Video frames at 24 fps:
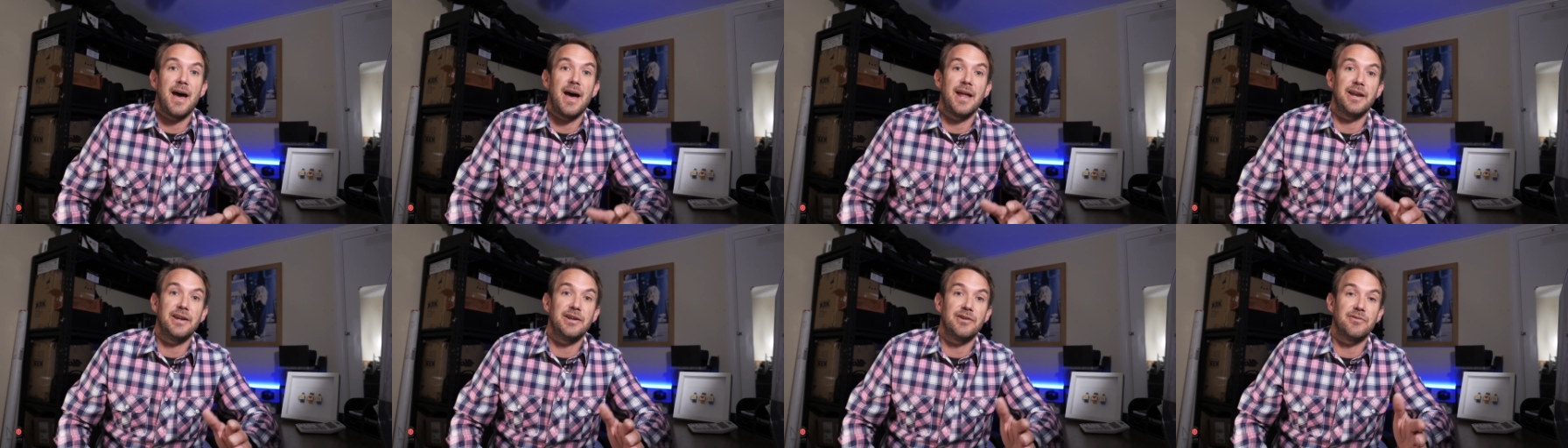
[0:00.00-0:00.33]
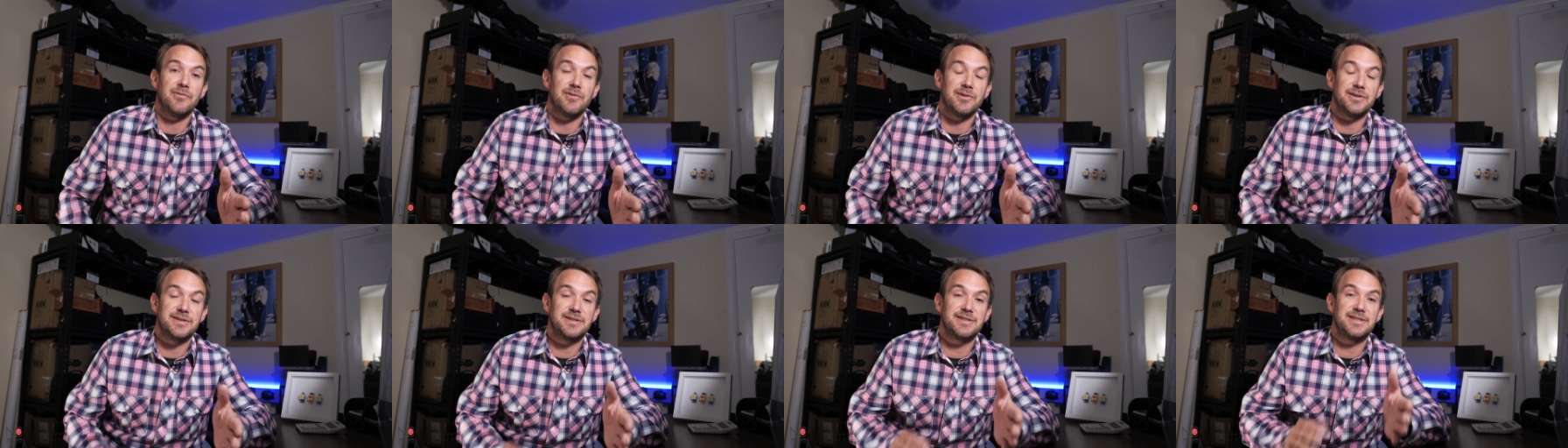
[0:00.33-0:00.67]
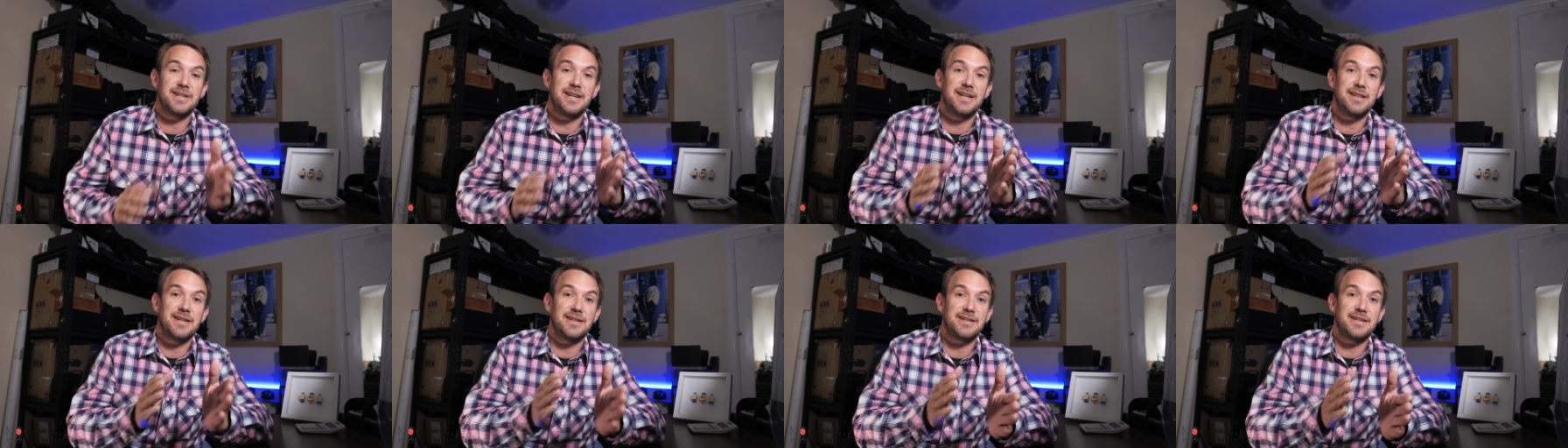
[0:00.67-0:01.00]
and you would
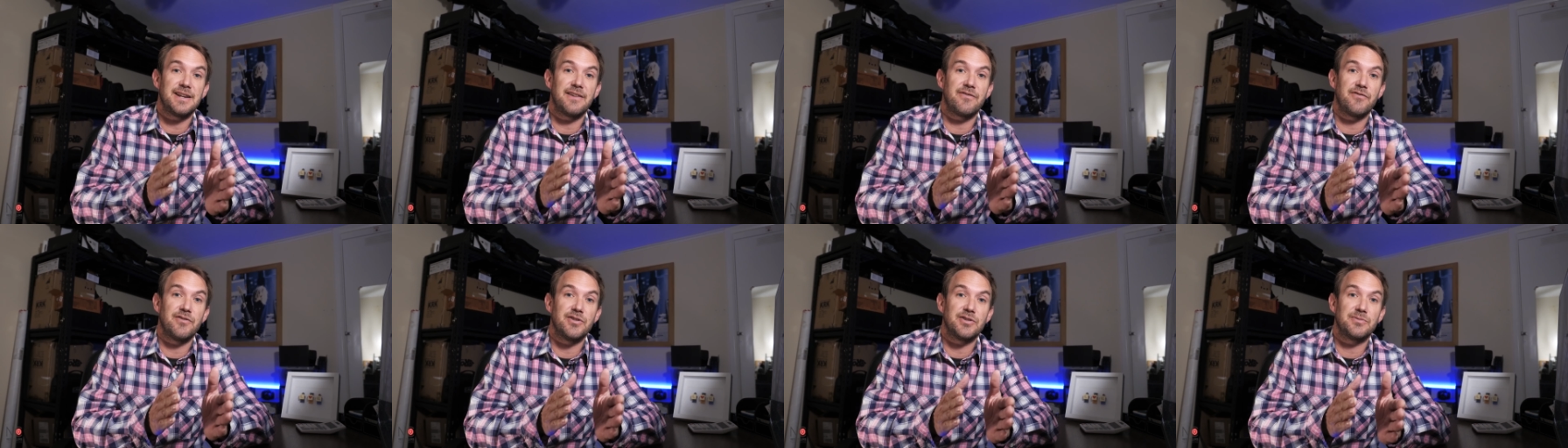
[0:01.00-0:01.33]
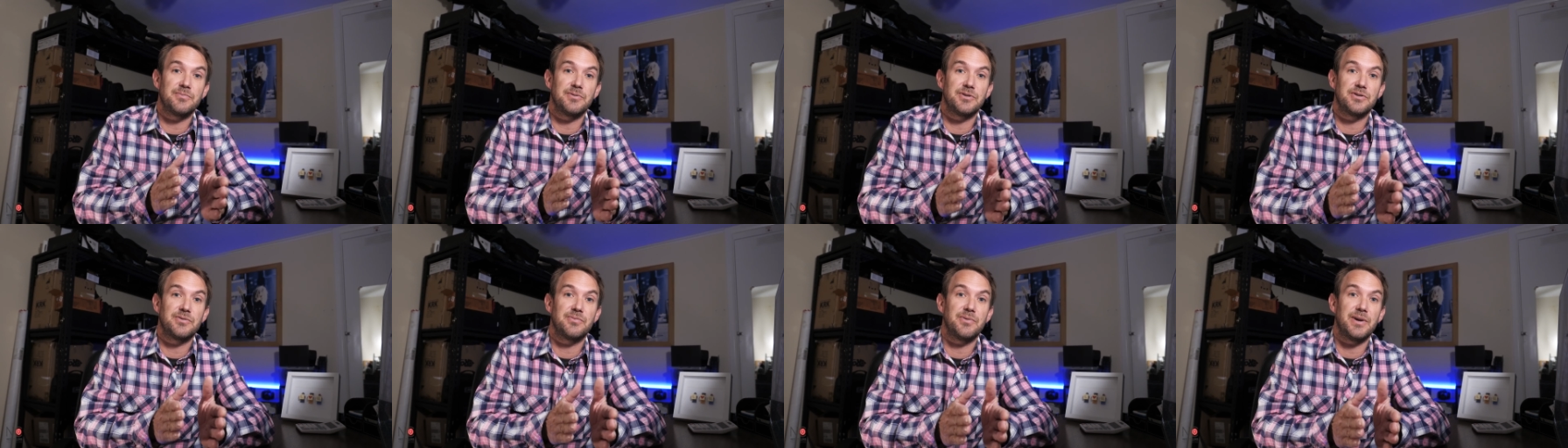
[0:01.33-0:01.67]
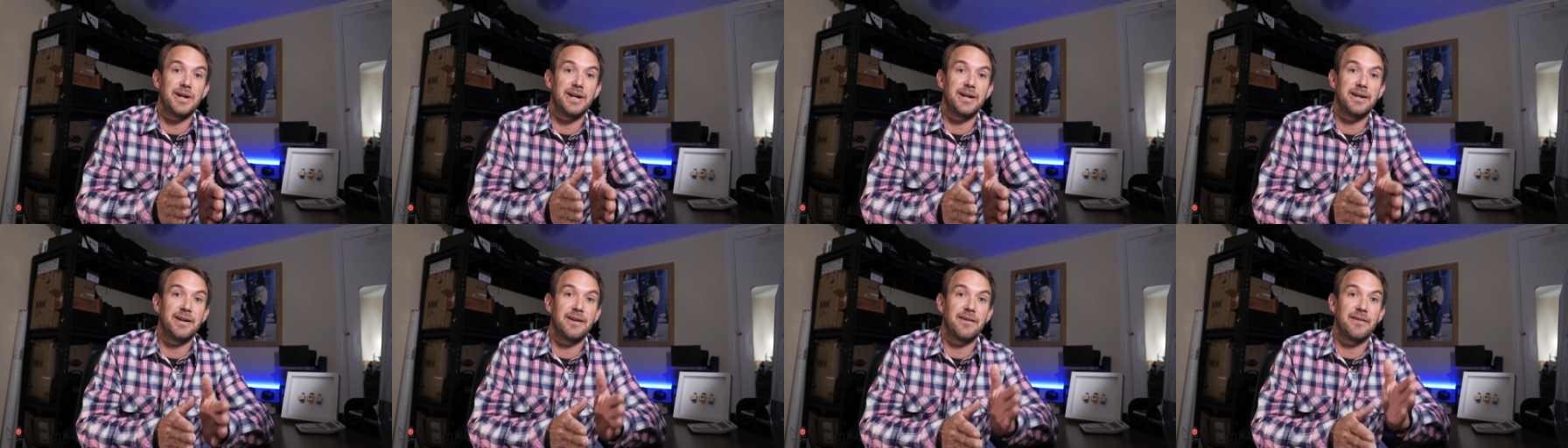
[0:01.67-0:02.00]
see the difference
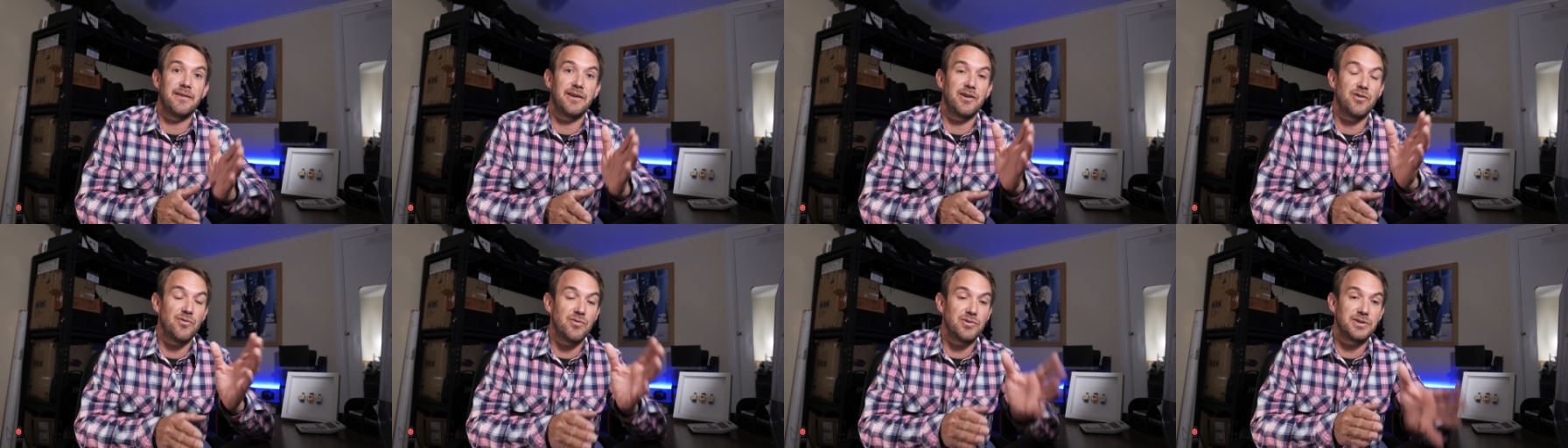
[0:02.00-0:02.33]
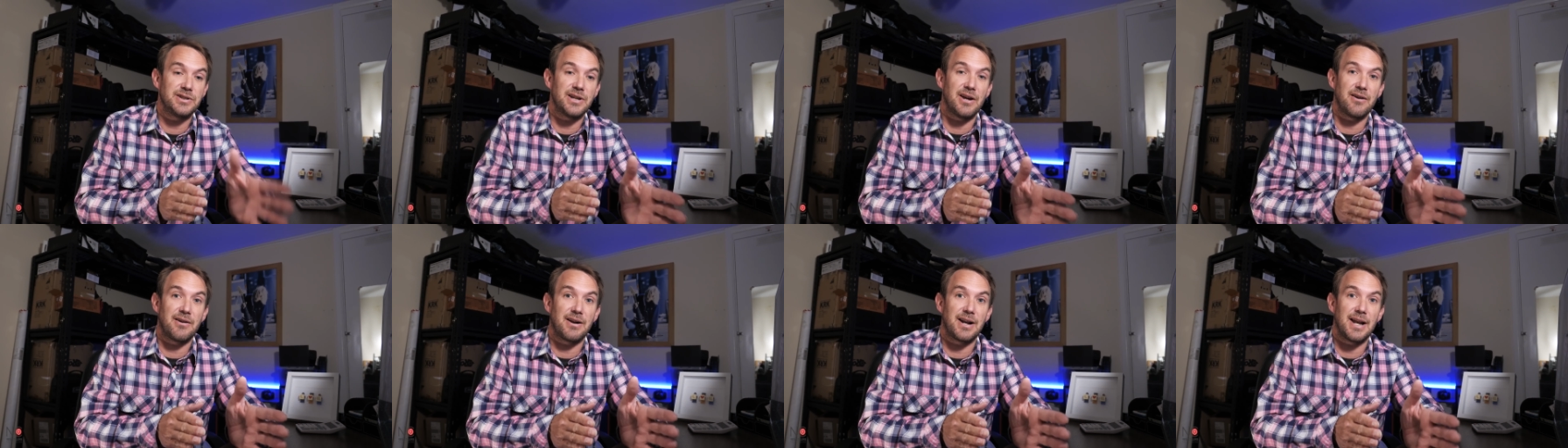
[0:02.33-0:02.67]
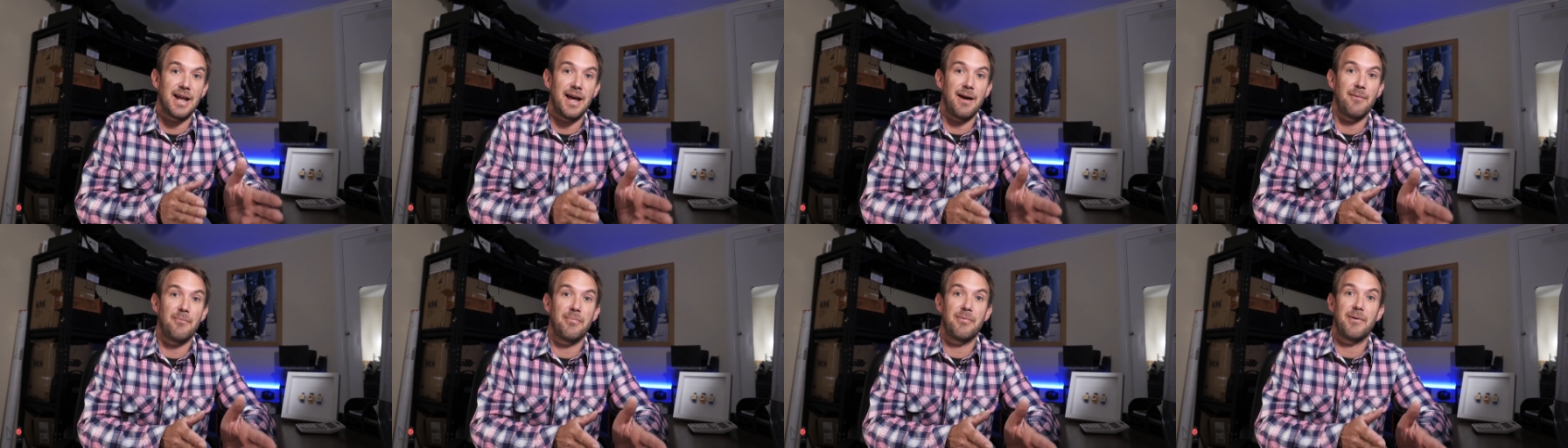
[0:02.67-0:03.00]
between the audio
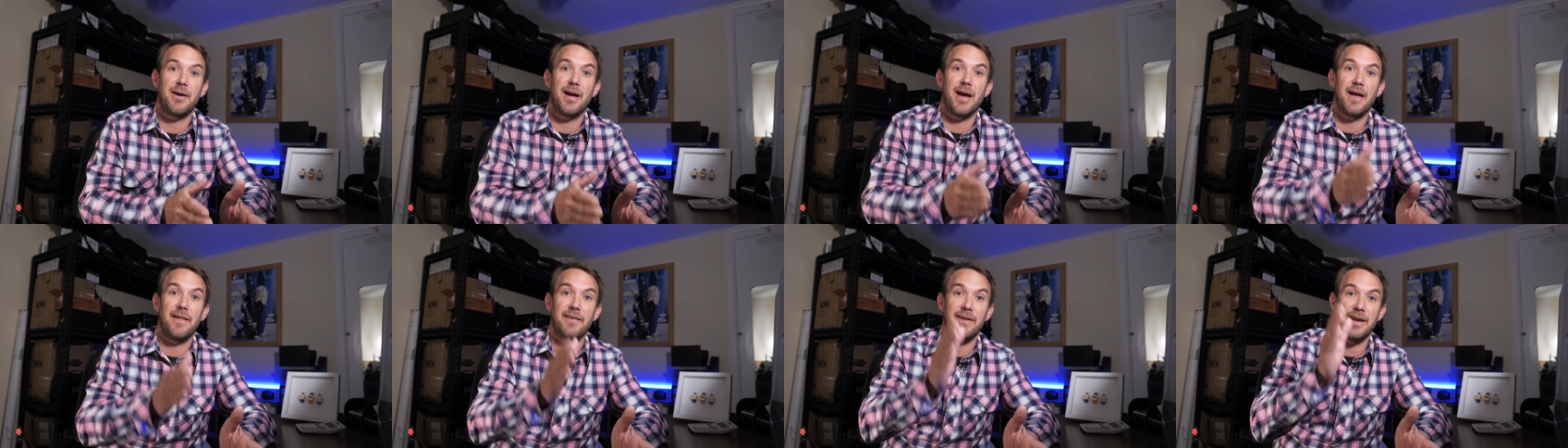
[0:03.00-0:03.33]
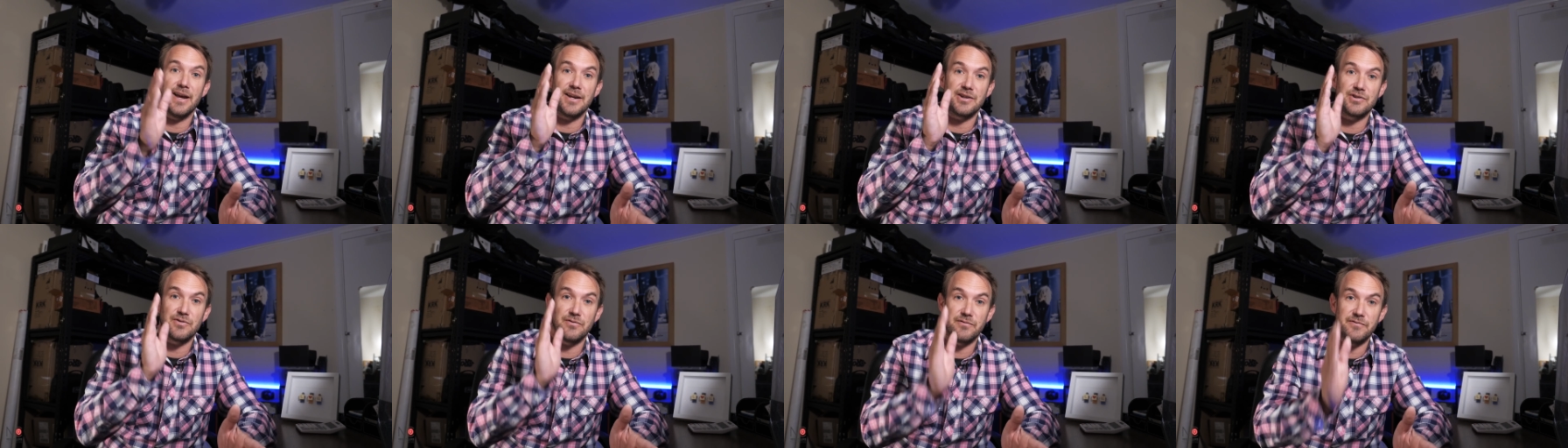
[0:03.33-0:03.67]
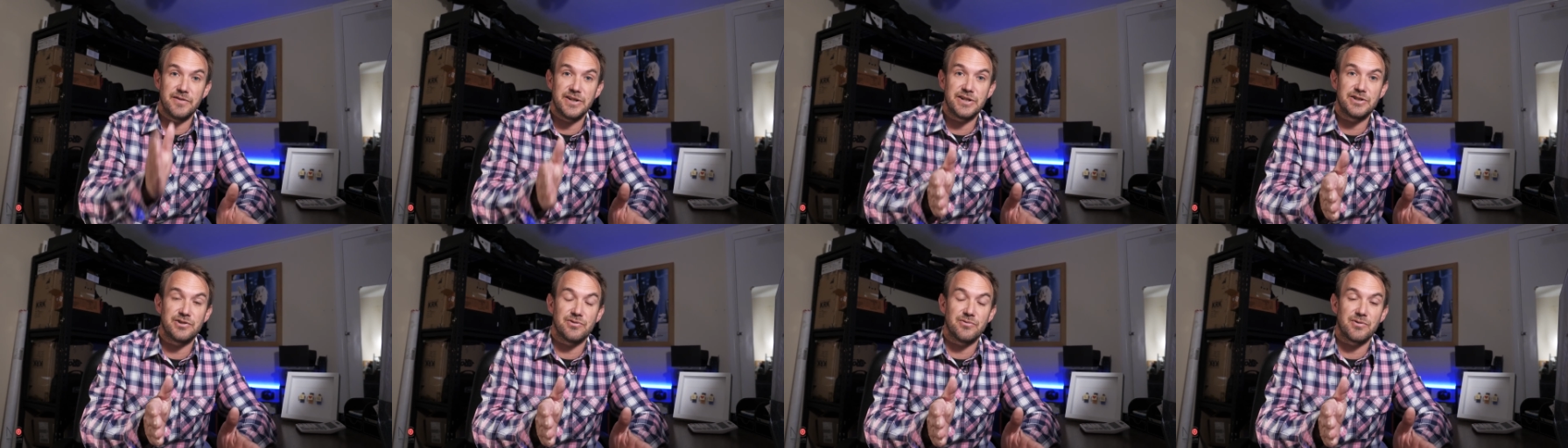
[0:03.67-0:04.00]
clap and the actual
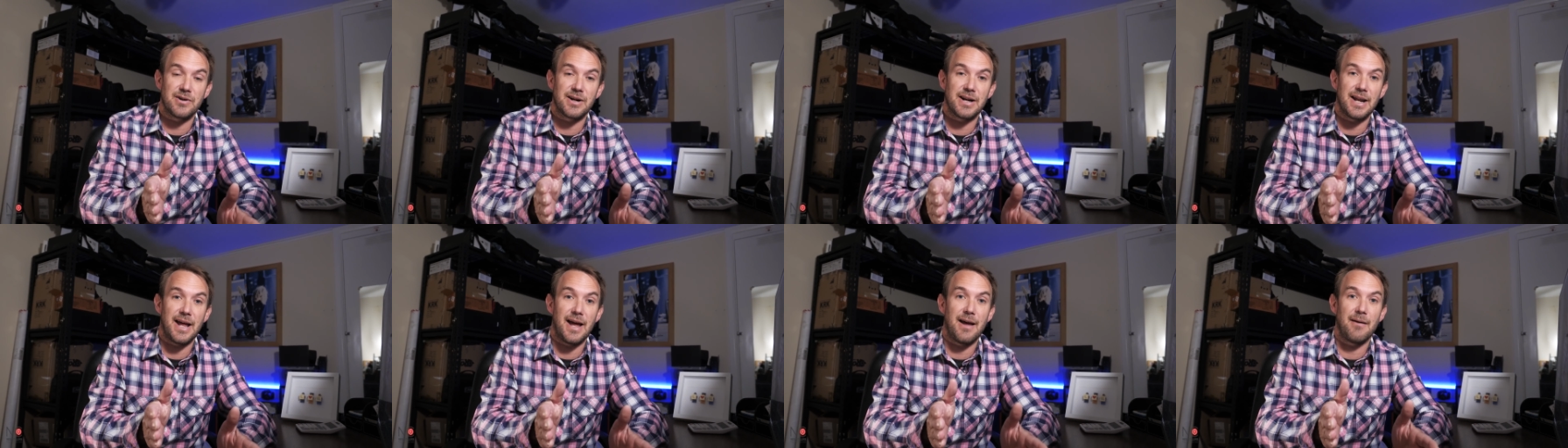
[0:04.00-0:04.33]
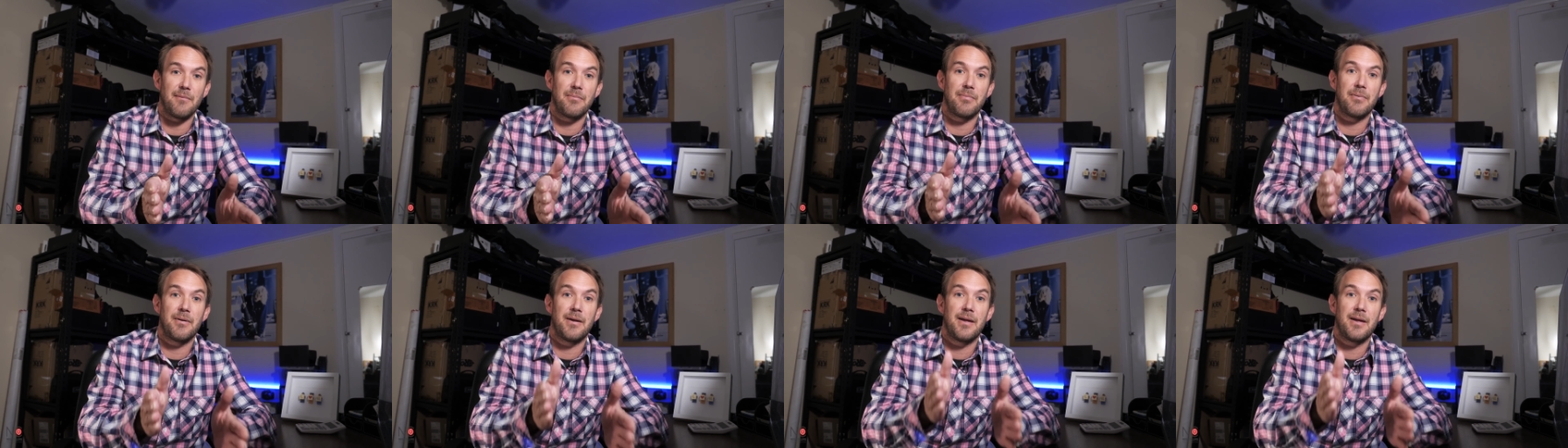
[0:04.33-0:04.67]
visual clap.